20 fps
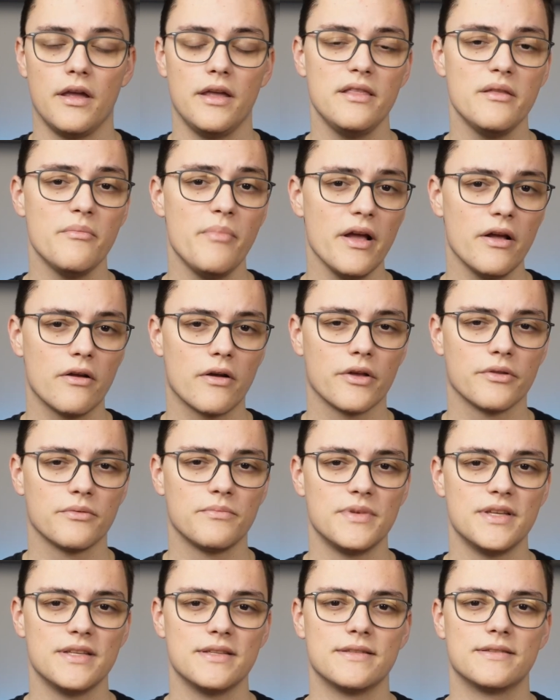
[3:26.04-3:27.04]
In the background
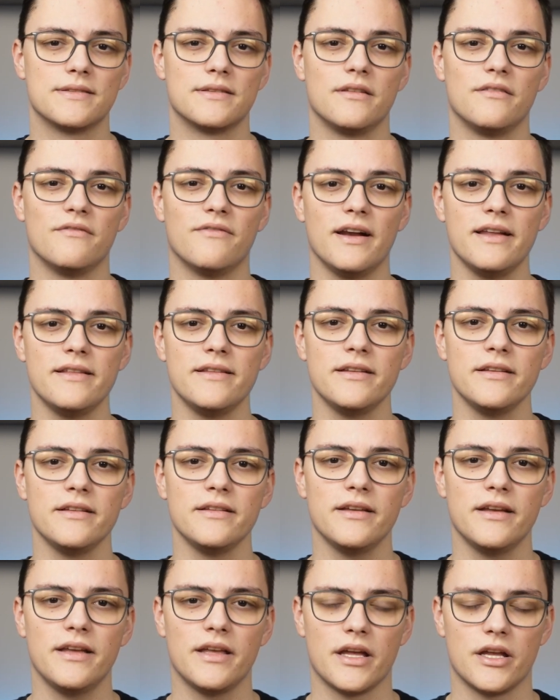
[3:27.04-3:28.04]
means
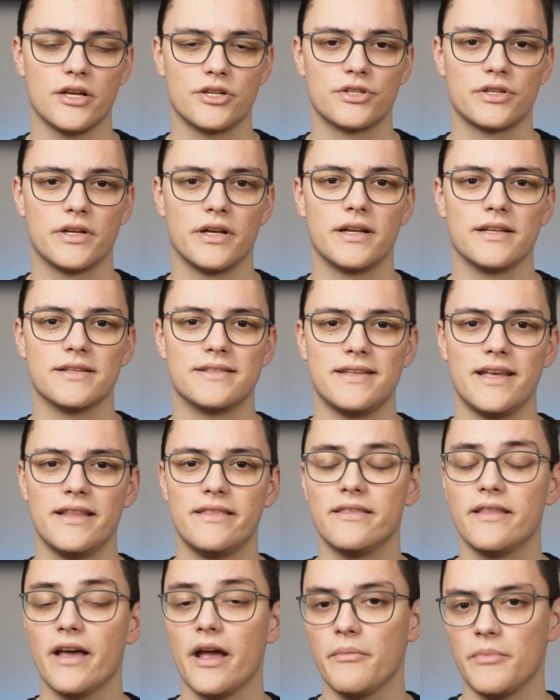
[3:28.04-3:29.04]
invalidating the cache at a
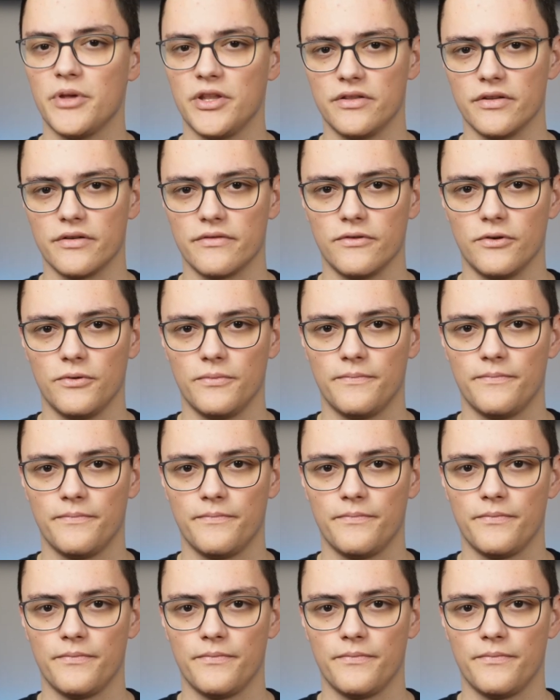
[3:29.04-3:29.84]
set time interval.